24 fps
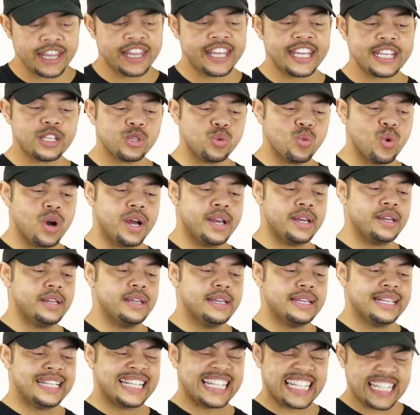this one
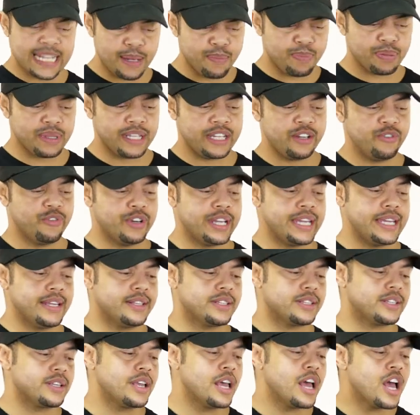simply
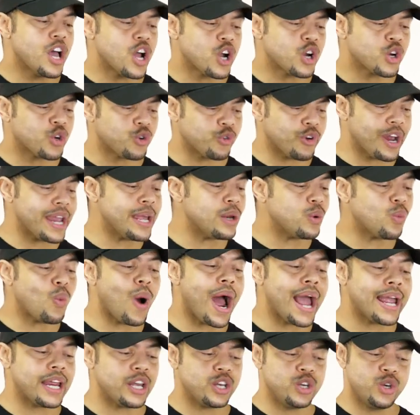reads Great
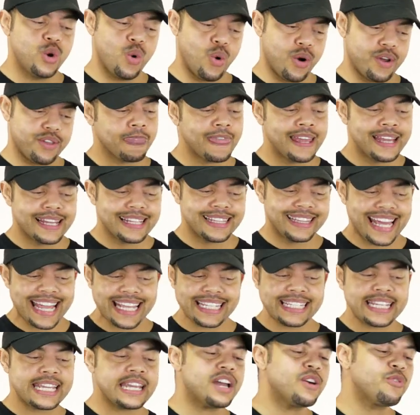White North,
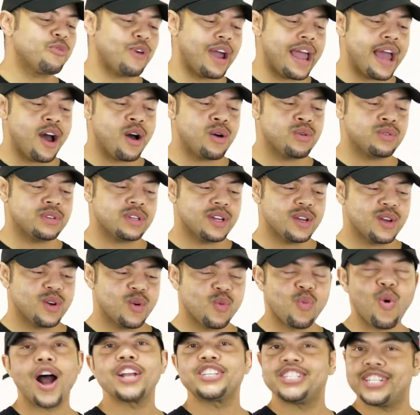lazing around,
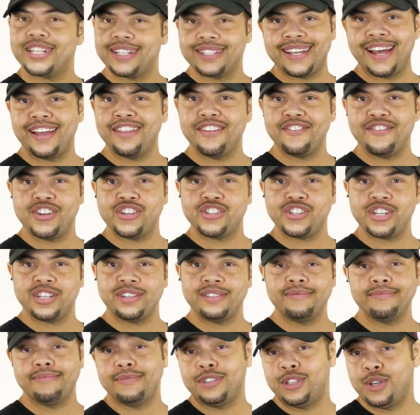watching
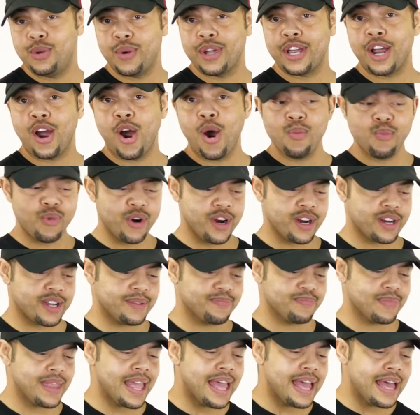television, doing homework,
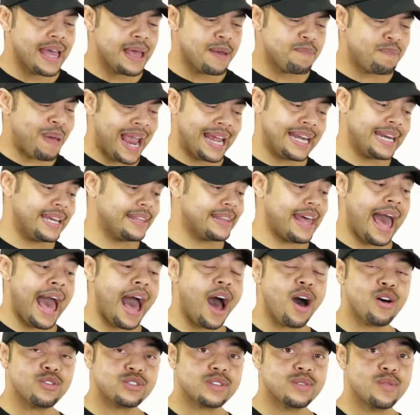painting the
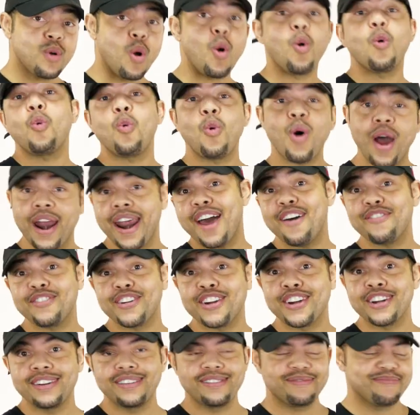house,
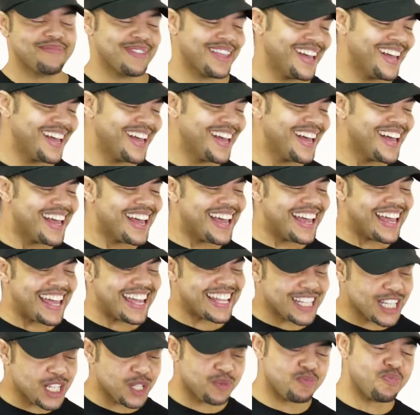whatever.
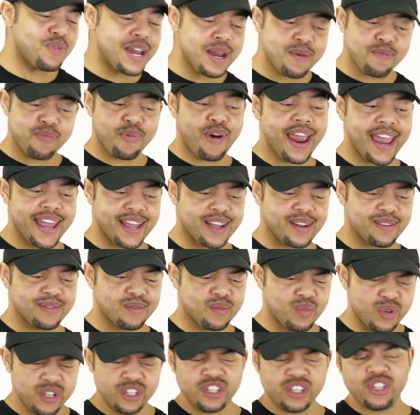It's spring break.
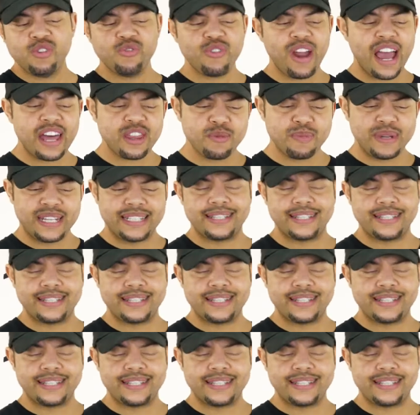Wouldn't you rather be